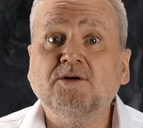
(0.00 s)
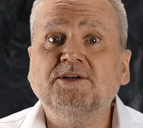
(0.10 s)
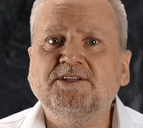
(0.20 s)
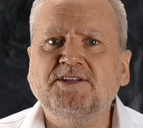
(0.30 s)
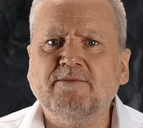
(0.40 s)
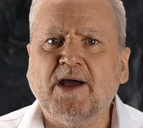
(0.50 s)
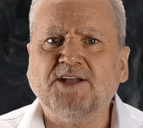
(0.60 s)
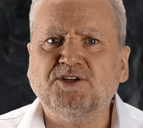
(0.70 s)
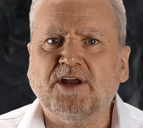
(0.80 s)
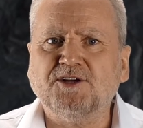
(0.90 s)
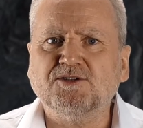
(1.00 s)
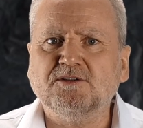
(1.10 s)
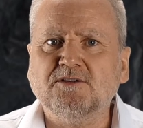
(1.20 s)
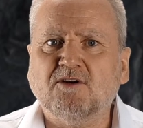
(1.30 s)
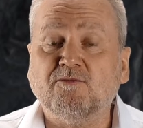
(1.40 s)
into the
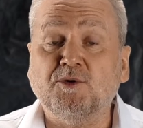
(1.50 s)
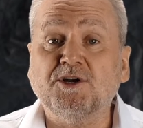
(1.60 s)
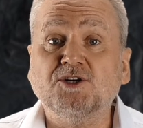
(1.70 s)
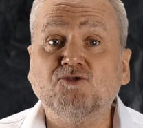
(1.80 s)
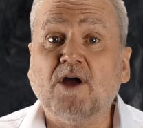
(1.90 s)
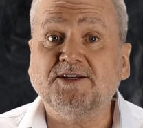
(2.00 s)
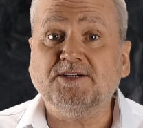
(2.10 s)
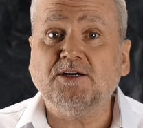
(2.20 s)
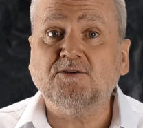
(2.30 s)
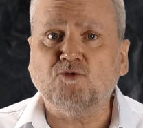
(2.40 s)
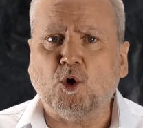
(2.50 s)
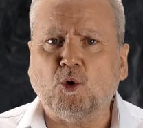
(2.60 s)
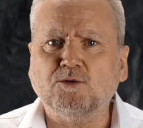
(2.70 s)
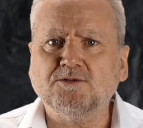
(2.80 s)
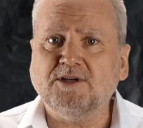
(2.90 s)
imagination of British writer
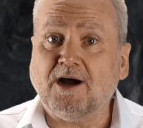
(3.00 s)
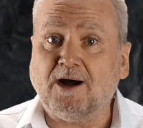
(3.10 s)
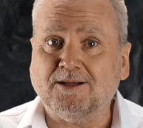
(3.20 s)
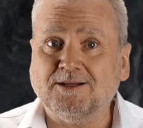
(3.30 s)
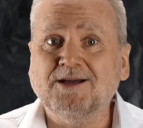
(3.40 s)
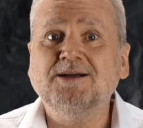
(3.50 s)
Roald Dahl.